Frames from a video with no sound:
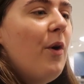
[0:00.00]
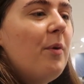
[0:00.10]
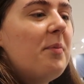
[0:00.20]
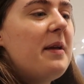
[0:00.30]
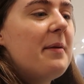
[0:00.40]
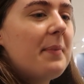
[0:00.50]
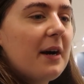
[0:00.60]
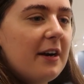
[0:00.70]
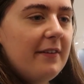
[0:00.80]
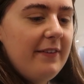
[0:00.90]
will be
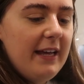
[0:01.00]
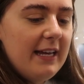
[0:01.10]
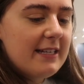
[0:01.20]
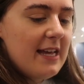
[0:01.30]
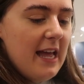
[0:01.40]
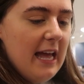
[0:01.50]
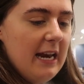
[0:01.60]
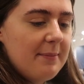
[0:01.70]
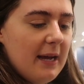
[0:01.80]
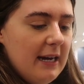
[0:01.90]
perfect.
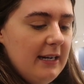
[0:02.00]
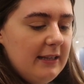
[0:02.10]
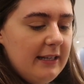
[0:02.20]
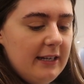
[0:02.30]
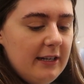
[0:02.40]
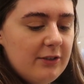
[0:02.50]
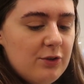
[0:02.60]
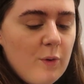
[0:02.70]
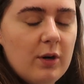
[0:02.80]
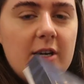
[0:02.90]
And I'm kind of leaning towards